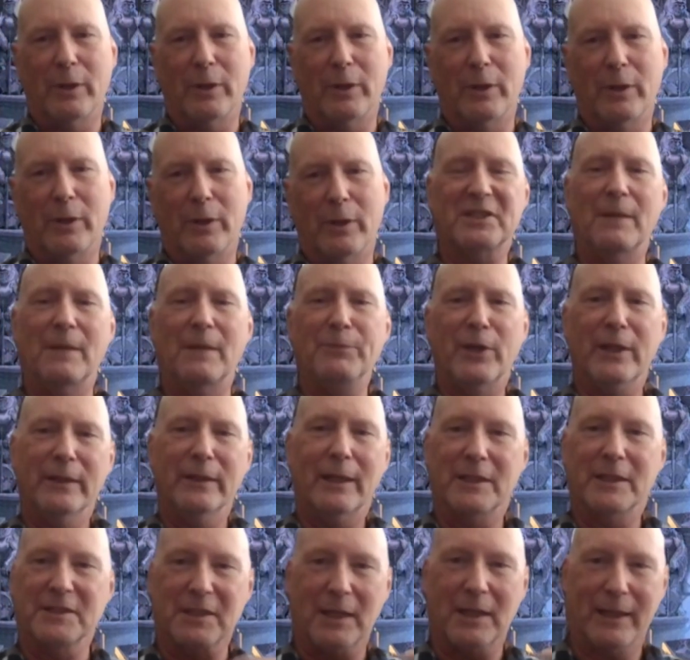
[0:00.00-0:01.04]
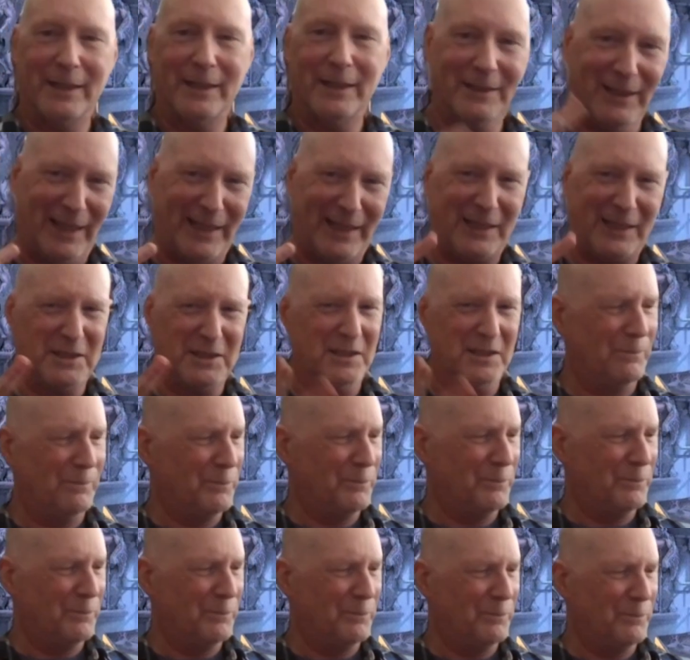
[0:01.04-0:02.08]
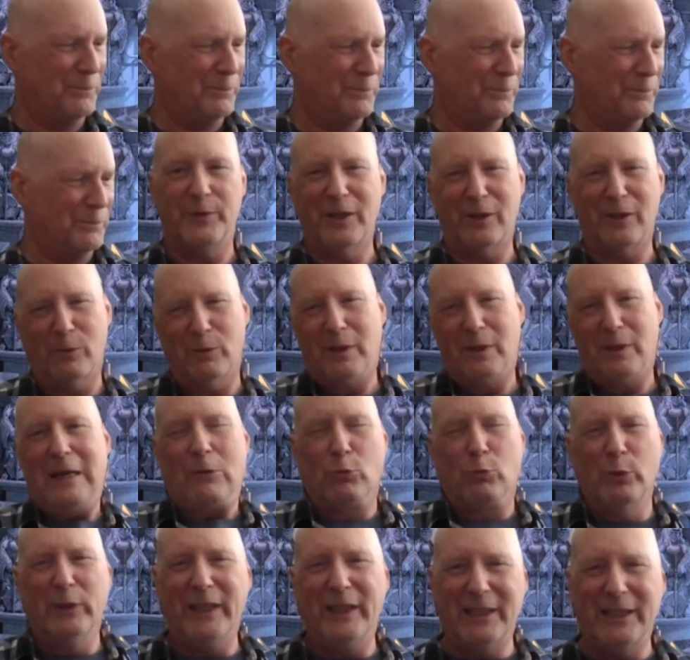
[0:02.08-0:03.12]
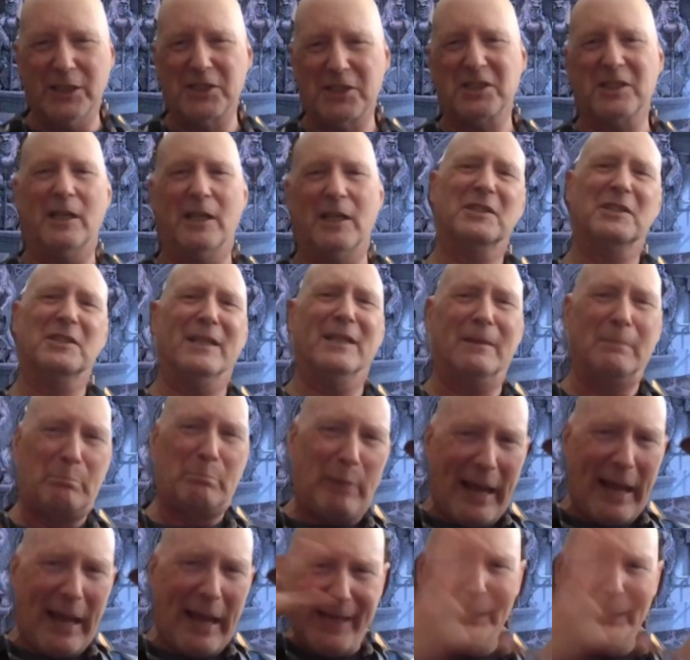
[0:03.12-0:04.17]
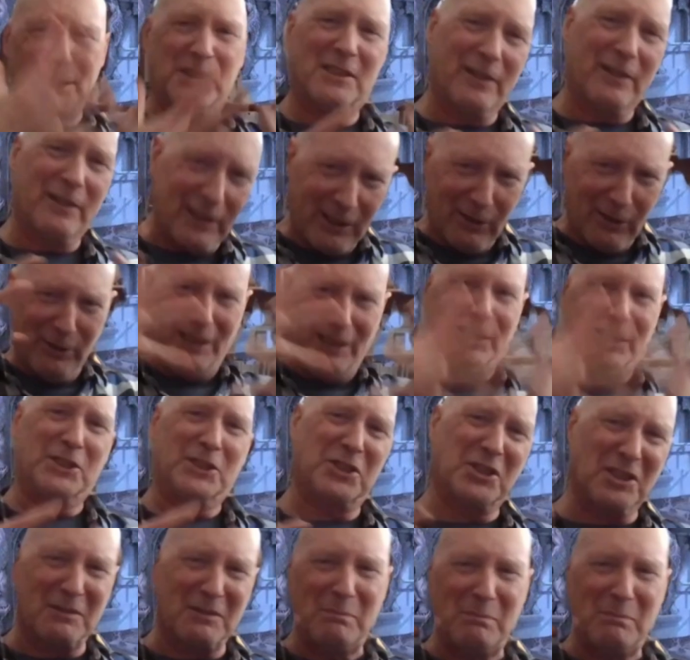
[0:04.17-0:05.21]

On something that is it, like it's a, a, you know really disgusting case. so bizarre,